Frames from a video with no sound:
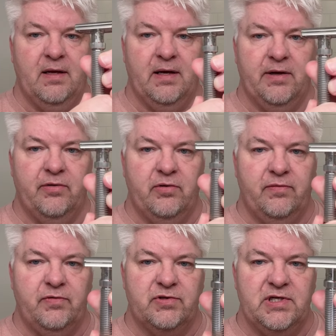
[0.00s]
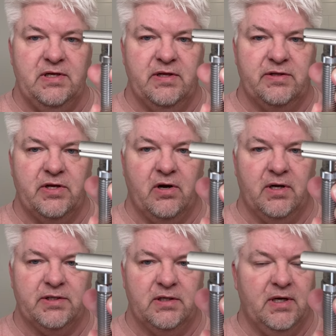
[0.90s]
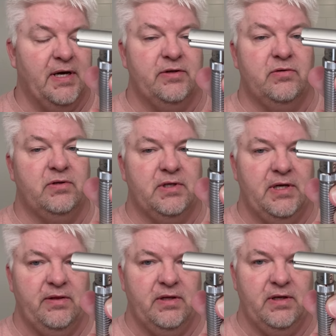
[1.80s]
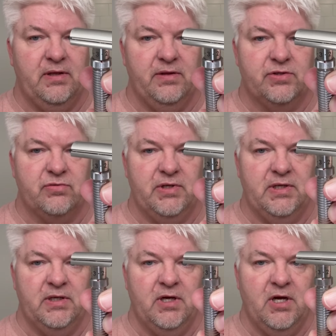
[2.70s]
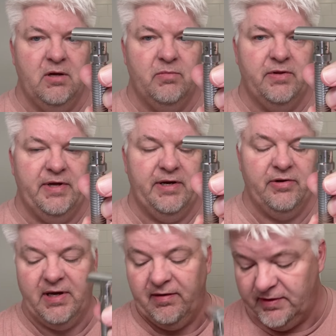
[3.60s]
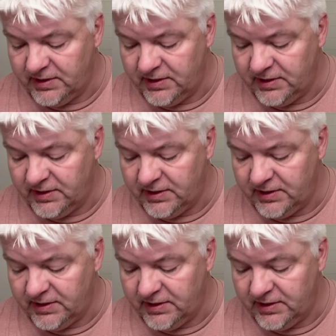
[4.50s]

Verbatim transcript: I don't know if you see the dot. I don't in the in the screen, but there you have it,